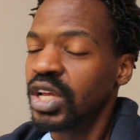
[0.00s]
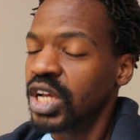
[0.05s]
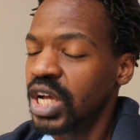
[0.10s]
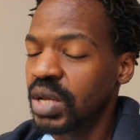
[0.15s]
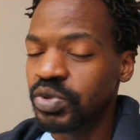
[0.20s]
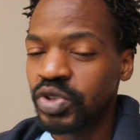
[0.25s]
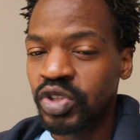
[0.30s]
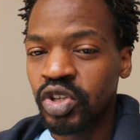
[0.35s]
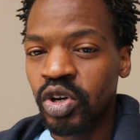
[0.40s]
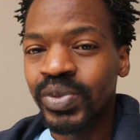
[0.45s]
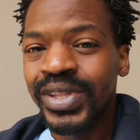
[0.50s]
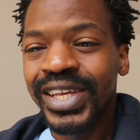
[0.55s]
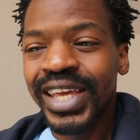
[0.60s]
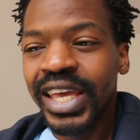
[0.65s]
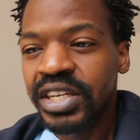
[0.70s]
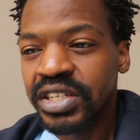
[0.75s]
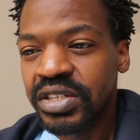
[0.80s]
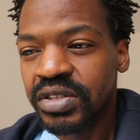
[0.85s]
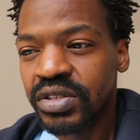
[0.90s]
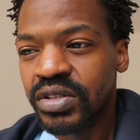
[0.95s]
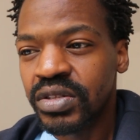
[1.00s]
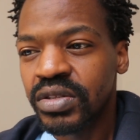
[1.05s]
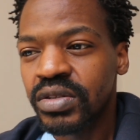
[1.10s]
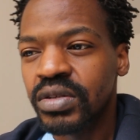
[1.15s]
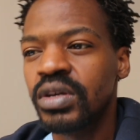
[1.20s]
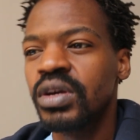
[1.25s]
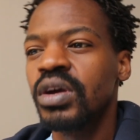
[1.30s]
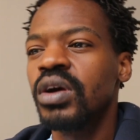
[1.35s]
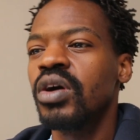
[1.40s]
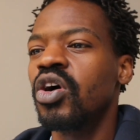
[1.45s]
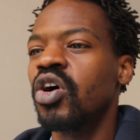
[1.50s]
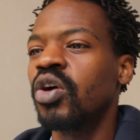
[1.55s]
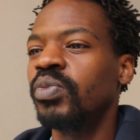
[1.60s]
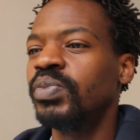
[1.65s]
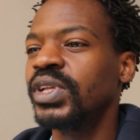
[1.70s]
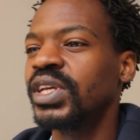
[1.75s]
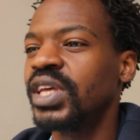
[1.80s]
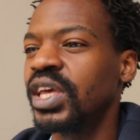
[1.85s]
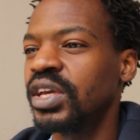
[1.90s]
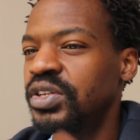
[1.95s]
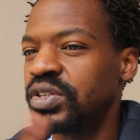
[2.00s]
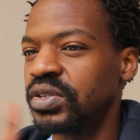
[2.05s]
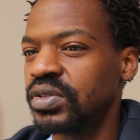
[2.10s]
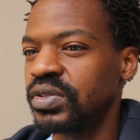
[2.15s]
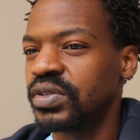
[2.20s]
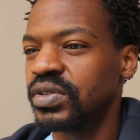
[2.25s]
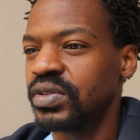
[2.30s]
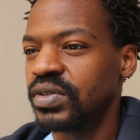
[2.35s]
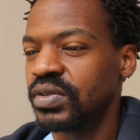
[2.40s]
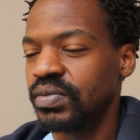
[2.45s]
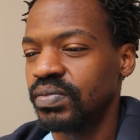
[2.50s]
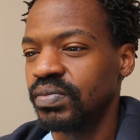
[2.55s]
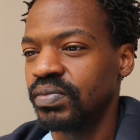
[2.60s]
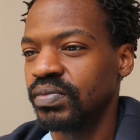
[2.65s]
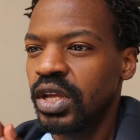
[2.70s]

comes with obligations, obligations,